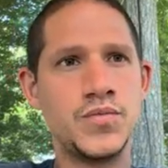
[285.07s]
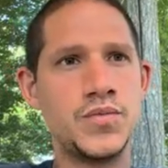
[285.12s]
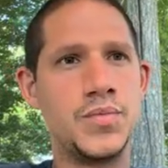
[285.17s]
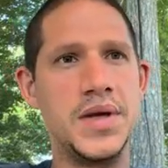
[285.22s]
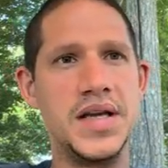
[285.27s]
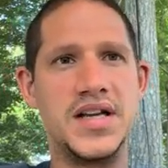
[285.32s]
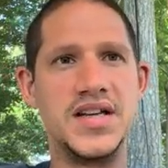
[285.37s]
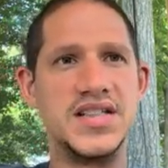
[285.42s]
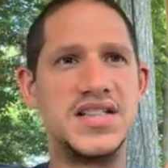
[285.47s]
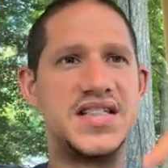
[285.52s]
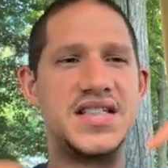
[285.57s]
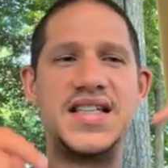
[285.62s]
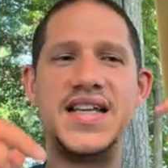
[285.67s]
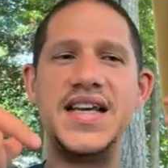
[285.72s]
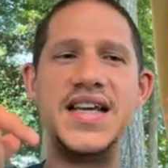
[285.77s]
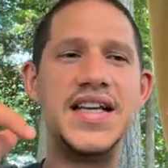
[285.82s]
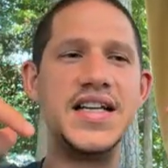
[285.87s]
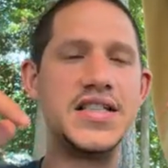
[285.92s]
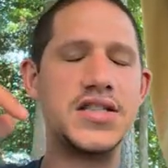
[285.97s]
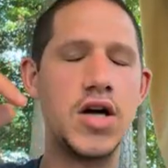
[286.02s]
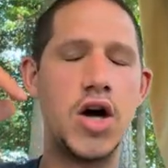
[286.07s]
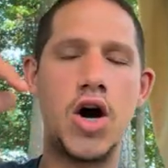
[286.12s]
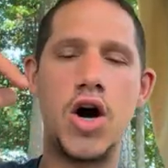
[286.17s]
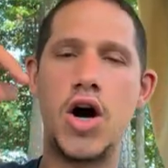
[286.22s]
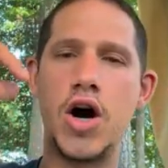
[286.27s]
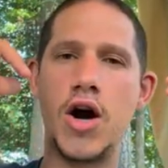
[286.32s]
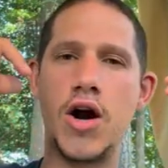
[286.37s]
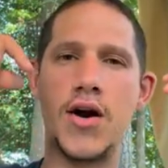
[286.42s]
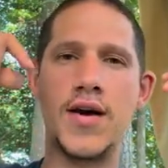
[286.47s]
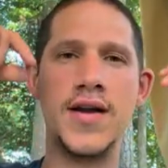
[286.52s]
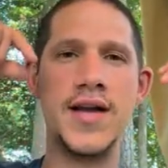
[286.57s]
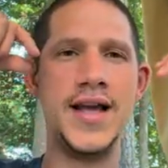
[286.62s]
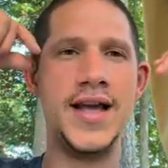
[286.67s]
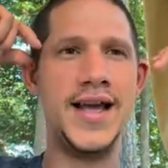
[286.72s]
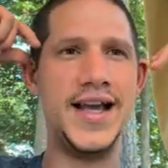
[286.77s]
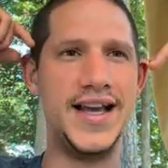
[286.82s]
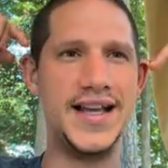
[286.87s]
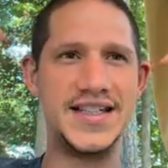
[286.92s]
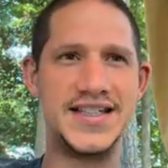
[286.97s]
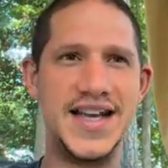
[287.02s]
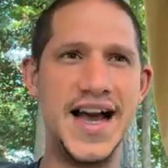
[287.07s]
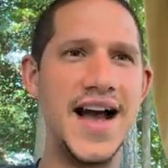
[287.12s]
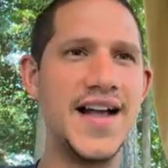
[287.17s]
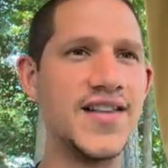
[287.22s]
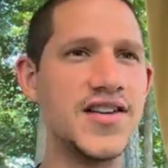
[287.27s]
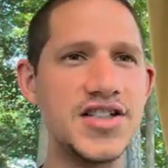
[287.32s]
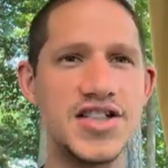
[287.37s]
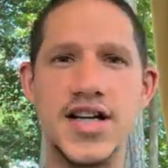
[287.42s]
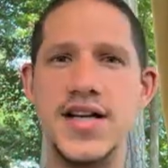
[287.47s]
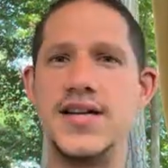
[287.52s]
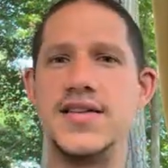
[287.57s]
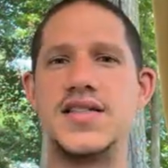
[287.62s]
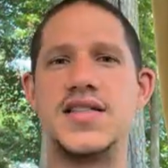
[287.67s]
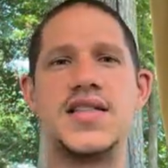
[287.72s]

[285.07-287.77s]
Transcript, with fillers: because seeds are intelligent.